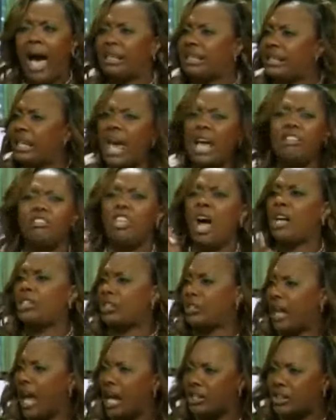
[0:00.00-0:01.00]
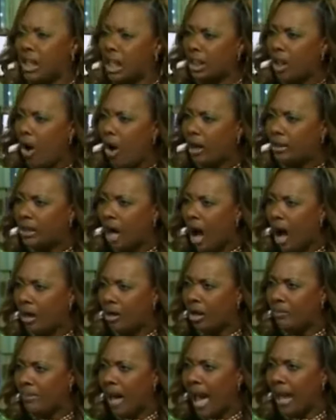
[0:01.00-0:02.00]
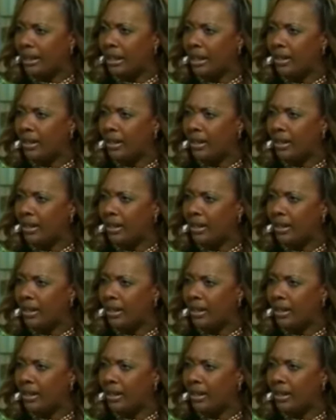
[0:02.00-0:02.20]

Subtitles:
and saying, thus says the Lord God Almighty.